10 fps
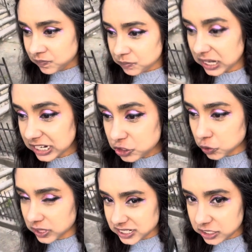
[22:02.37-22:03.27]
but he
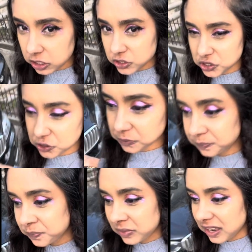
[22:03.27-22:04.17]
joined in on Zoom,
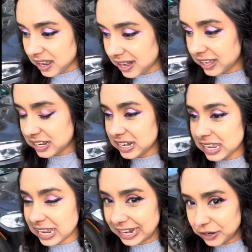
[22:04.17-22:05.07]
and I can like
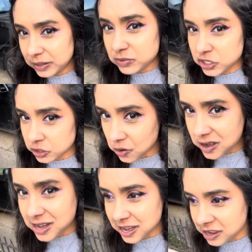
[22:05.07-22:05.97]
hear him
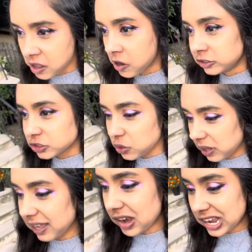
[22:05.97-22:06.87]
snoring. So
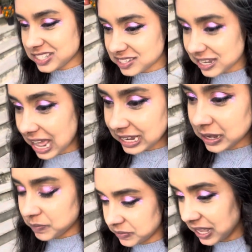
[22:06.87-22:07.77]
like I slack
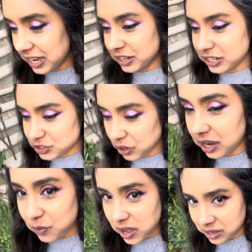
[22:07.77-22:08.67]
him, and I like try
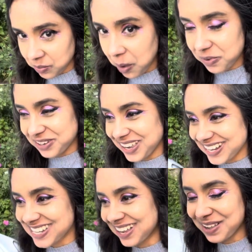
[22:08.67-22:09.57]
to wake him up and like
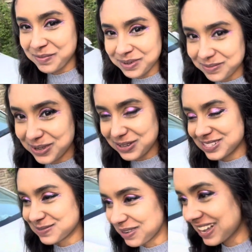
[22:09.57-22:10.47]
tell him to mute his
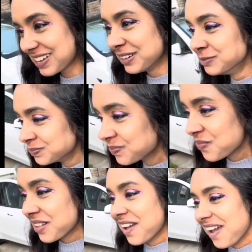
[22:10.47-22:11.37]
mic.
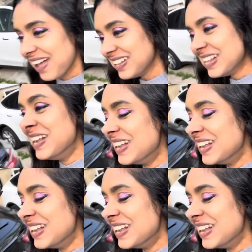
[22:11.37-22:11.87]
And